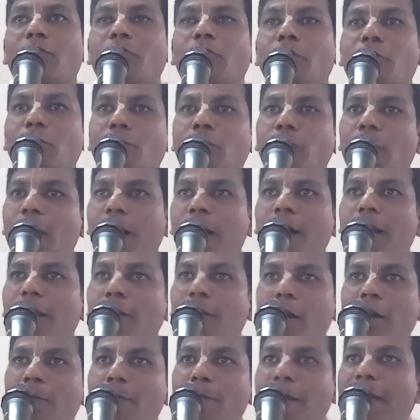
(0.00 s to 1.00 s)
So you
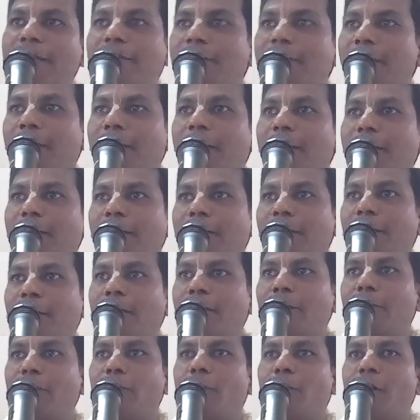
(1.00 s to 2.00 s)
are not my son.
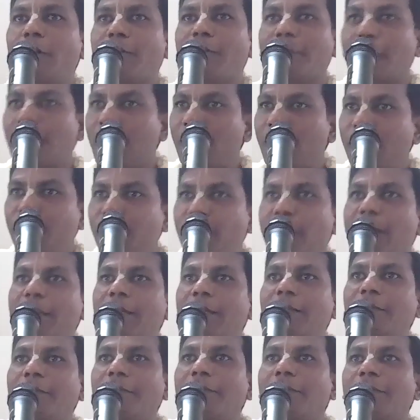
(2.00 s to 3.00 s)
You are son of
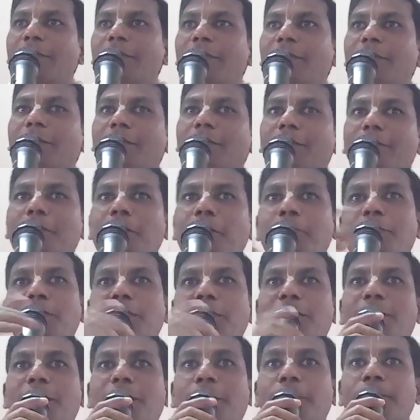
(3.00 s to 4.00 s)
my
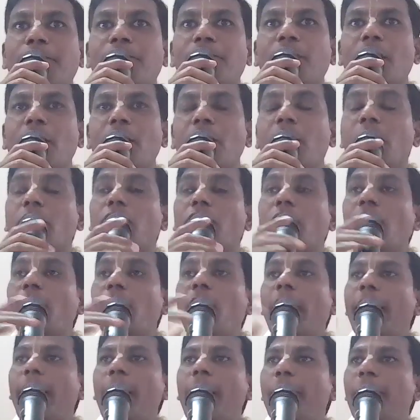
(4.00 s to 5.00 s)
stepsister.
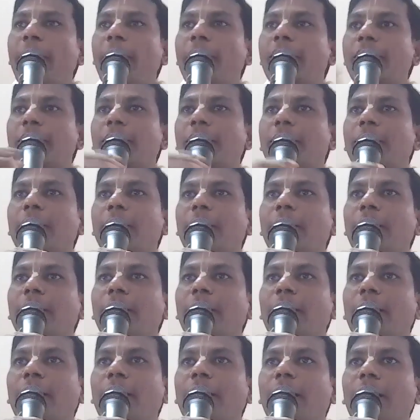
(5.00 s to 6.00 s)
So what happens?
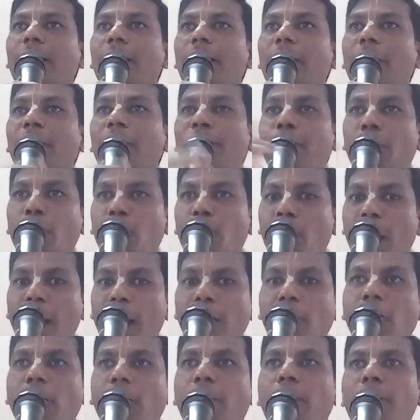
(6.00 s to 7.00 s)
If you
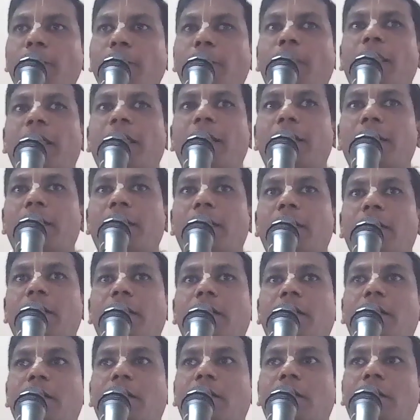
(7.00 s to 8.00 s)
want
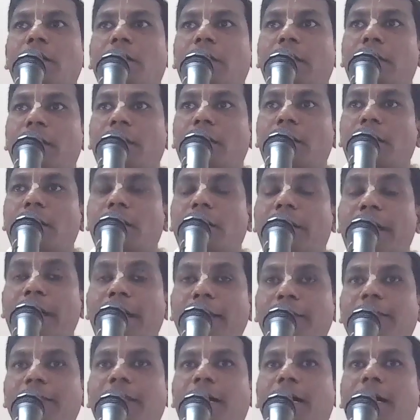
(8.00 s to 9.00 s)
to
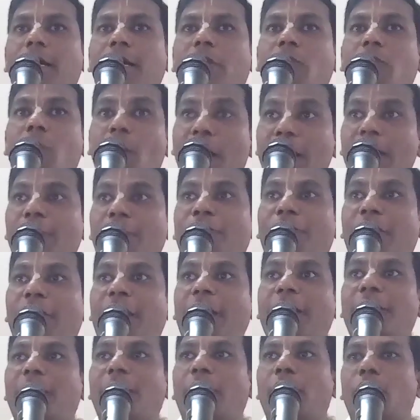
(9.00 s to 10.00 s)
get the
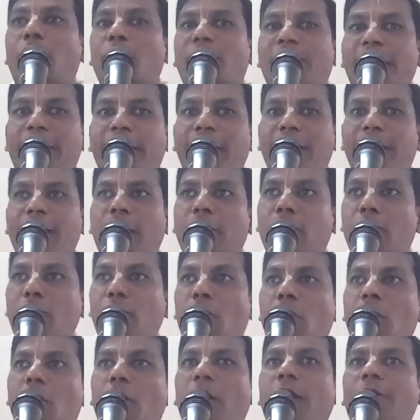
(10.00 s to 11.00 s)
qualification to sit on the
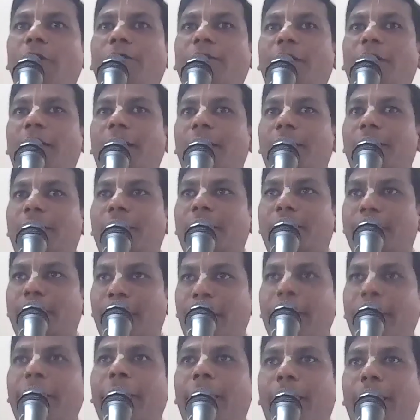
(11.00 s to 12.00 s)
throne of this
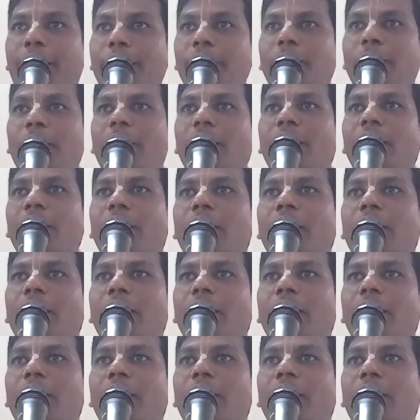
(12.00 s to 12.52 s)
kingdom,